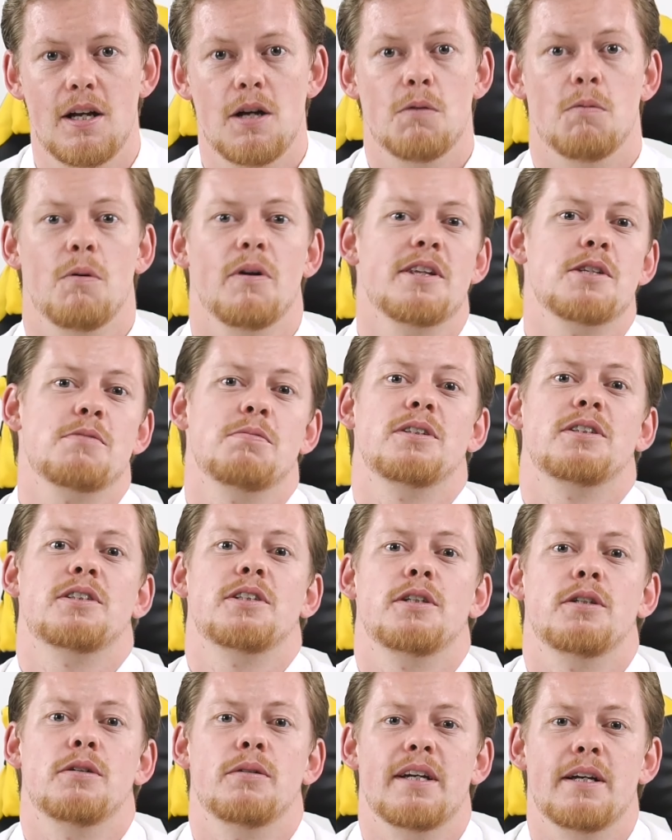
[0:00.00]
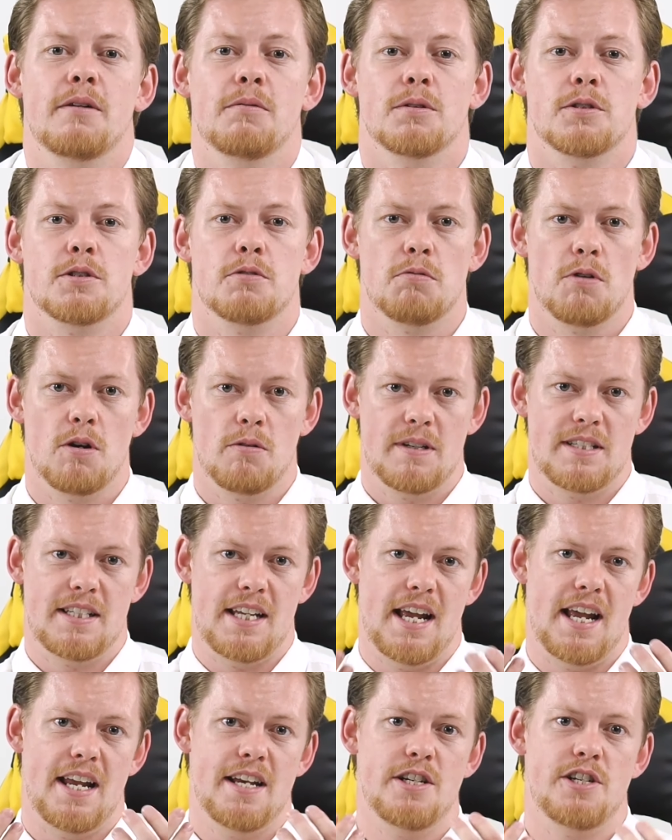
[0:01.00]
What this will do, it will draw
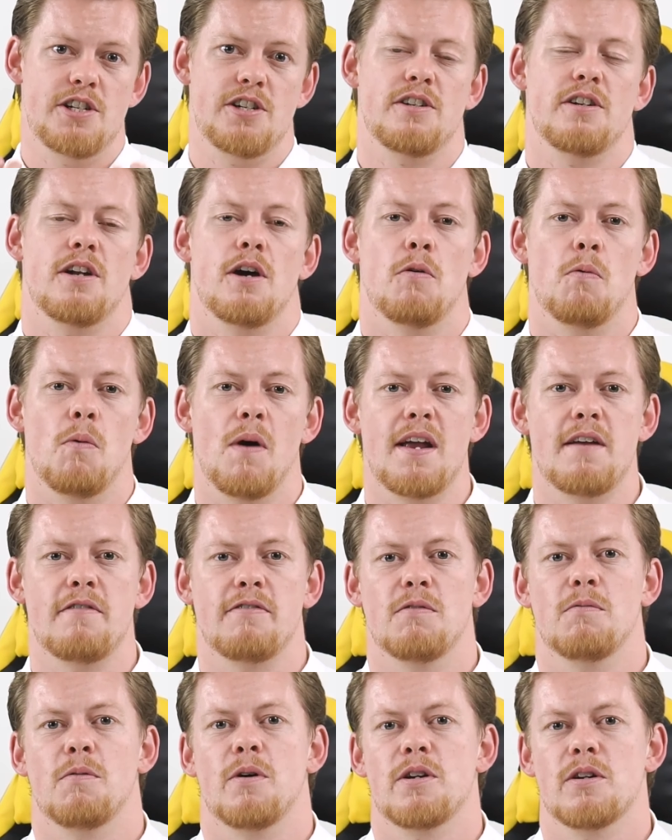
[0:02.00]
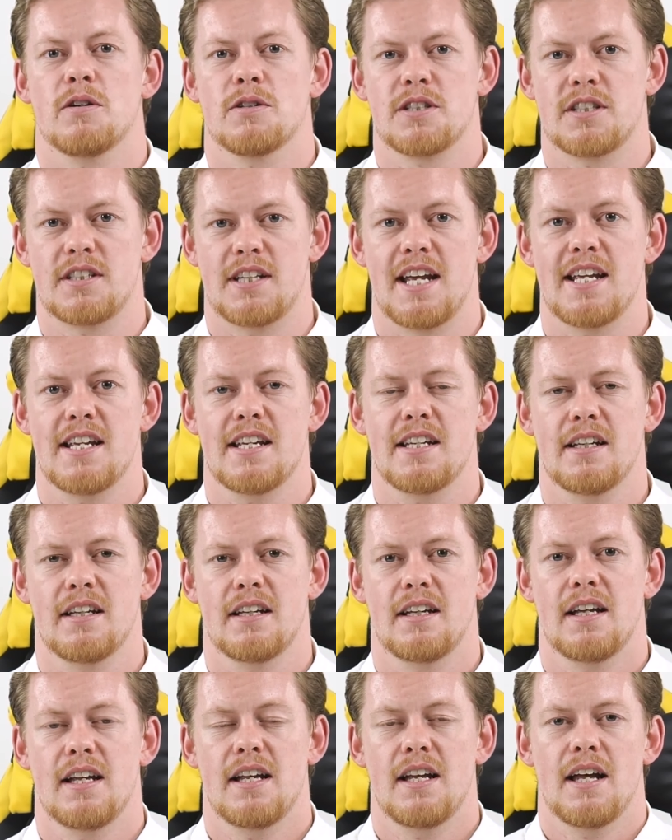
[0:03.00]
attention away from what you're saying,
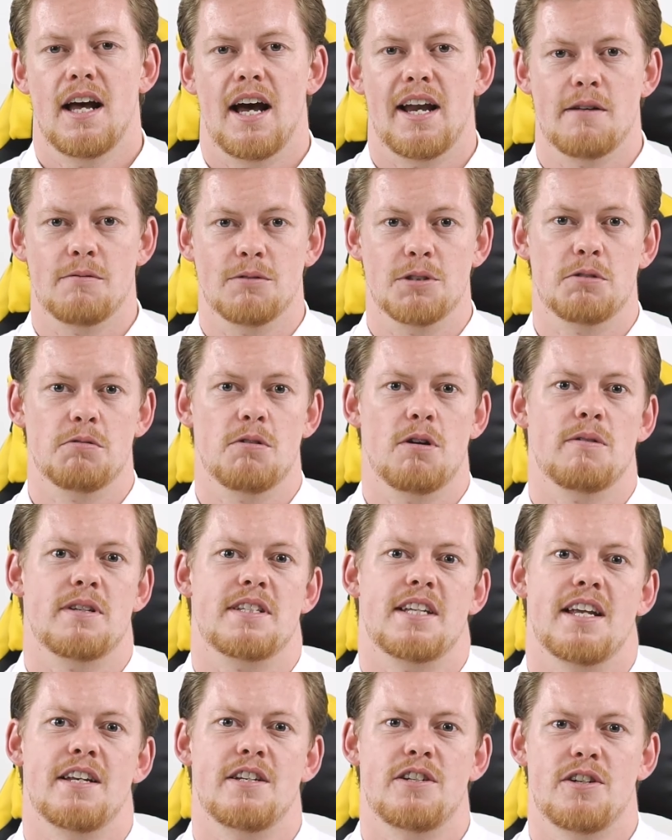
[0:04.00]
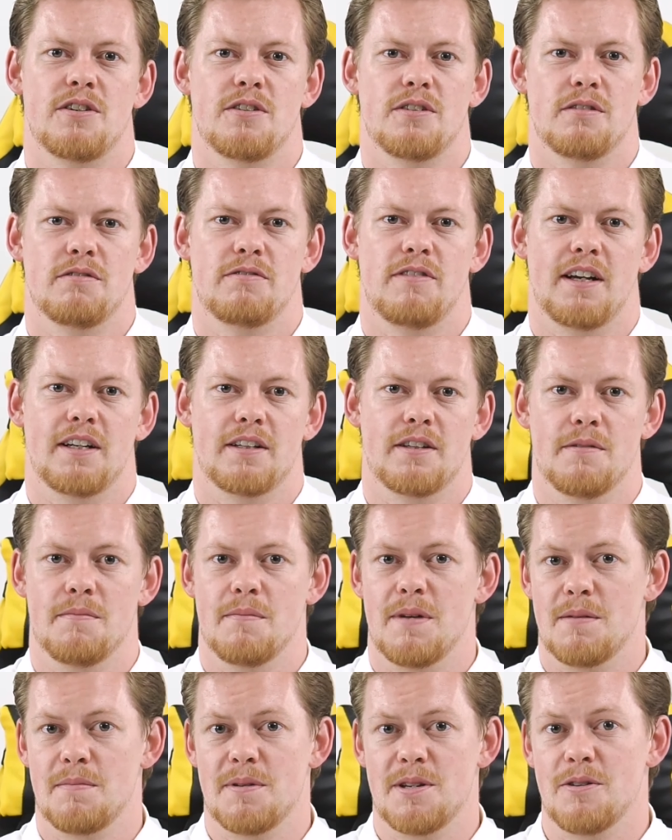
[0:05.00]
and it will draw attention on the fact that
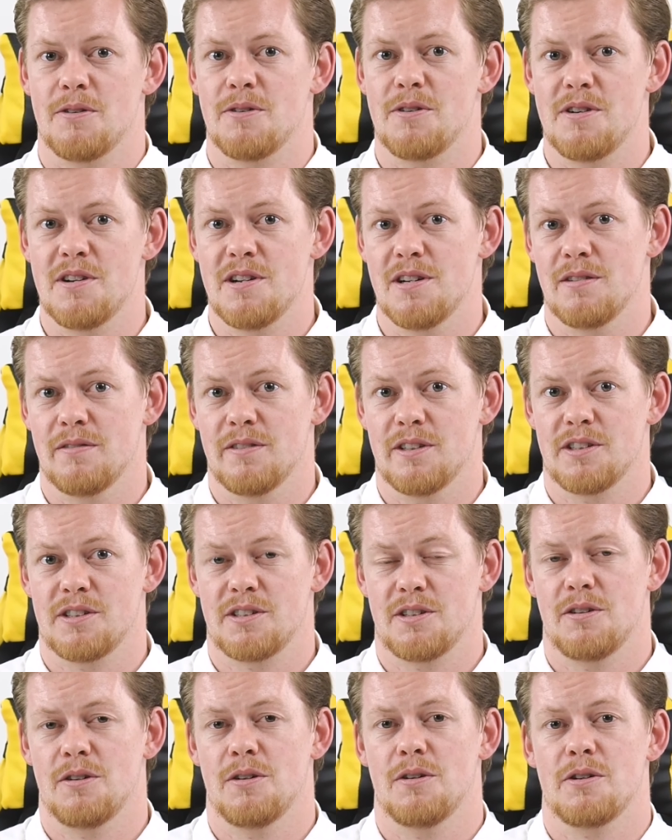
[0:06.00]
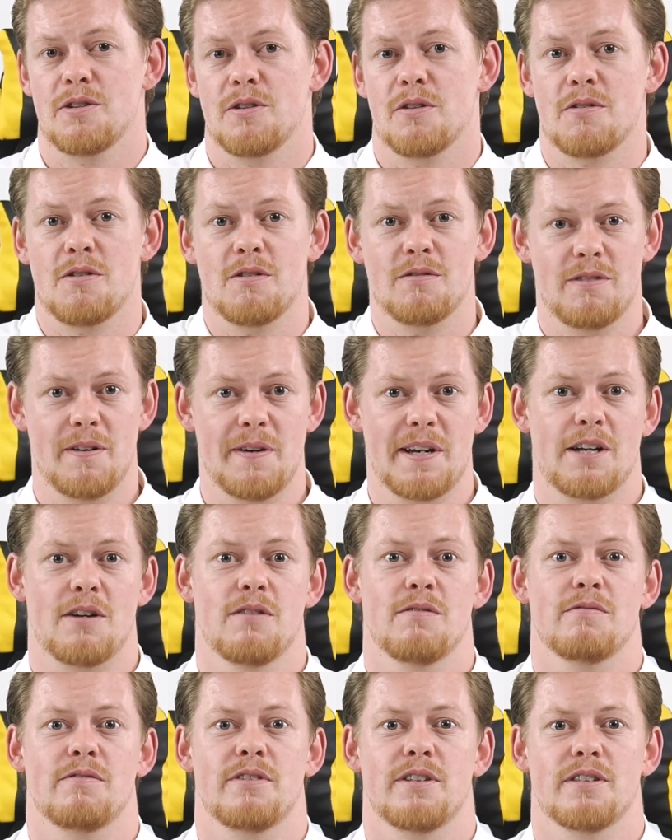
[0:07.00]
maybe you're nervous or you're not very
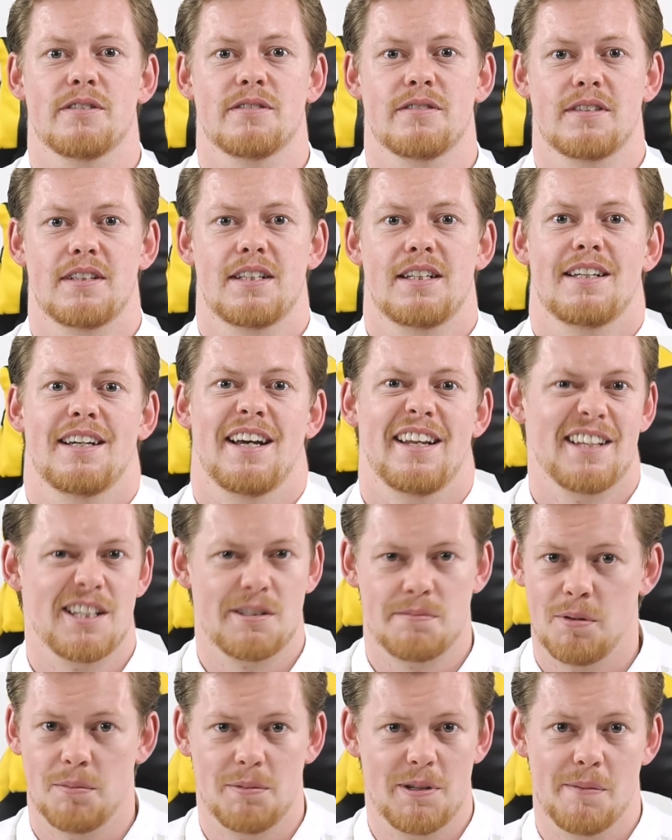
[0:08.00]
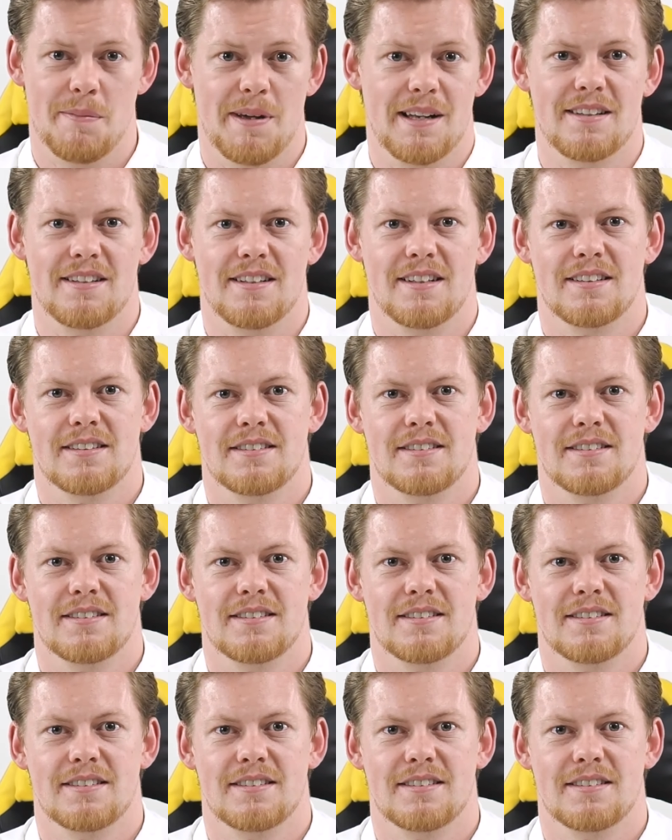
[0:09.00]
confident, and that's probably a bad thing.